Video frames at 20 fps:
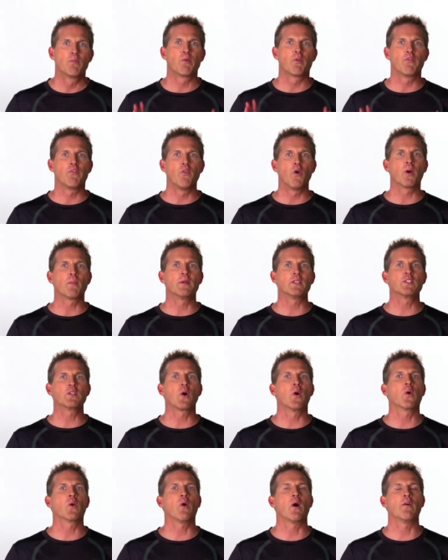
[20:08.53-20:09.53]
Perform a
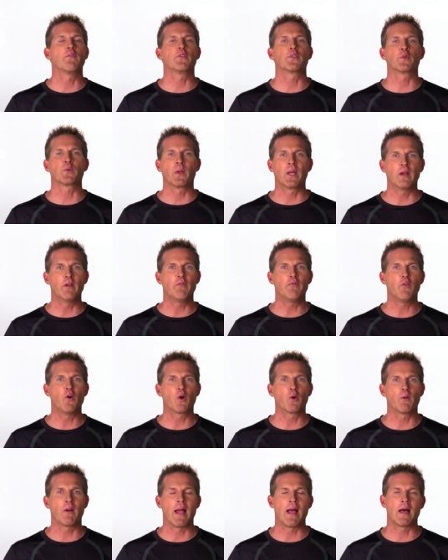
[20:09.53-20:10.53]
total of three to
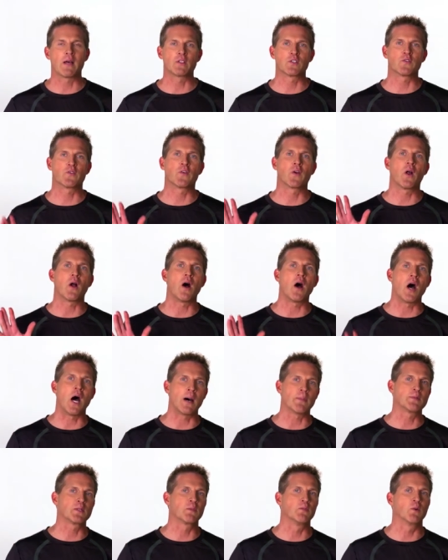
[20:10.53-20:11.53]
four rounds for
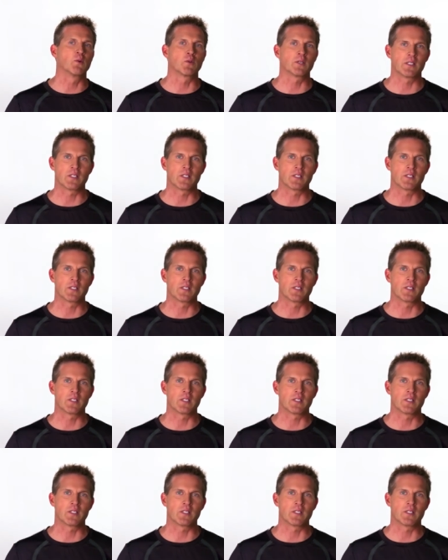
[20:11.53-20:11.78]
optimal